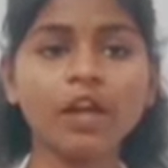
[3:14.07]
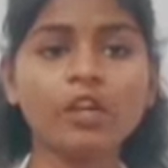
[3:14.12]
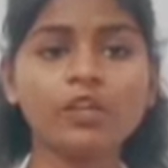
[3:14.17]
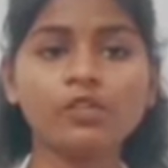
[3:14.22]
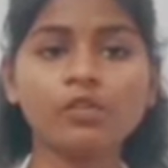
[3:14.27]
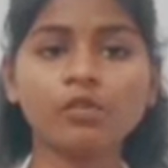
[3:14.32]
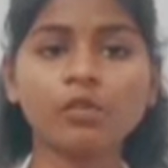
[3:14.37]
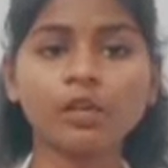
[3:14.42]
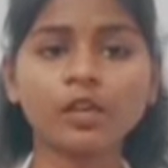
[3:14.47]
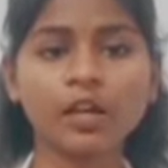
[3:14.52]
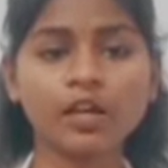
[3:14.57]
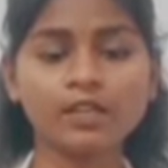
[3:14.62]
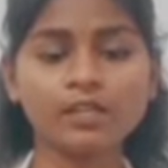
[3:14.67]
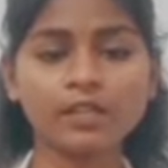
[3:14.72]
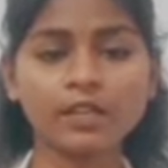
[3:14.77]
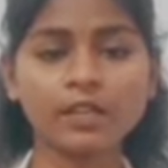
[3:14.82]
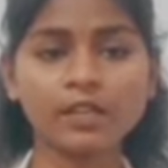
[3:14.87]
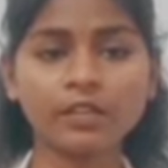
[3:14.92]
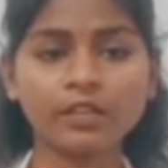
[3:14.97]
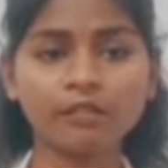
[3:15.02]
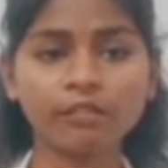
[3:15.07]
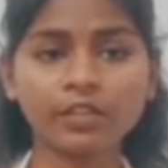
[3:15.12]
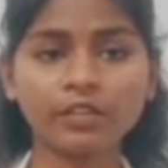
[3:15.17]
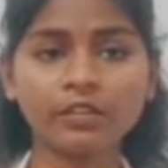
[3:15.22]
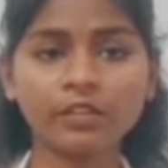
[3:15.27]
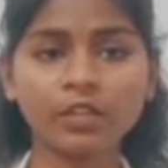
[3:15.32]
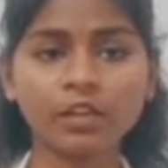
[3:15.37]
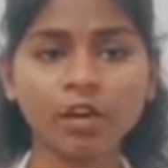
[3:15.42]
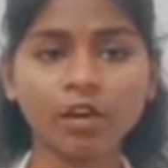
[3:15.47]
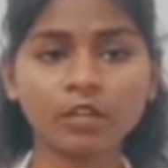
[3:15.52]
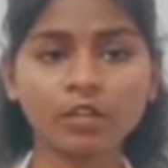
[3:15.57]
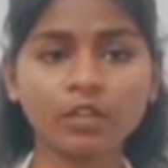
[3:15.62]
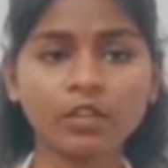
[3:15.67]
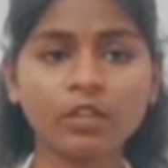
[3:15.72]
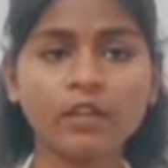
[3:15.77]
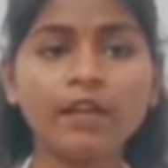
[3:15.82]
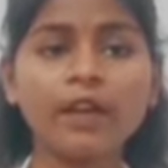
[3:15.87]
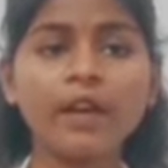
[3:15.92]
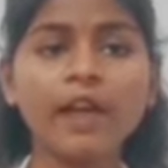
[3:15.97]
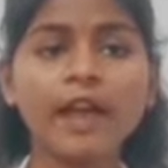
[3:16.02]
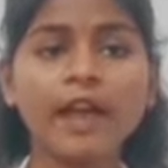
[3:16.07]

should consult with the doctor,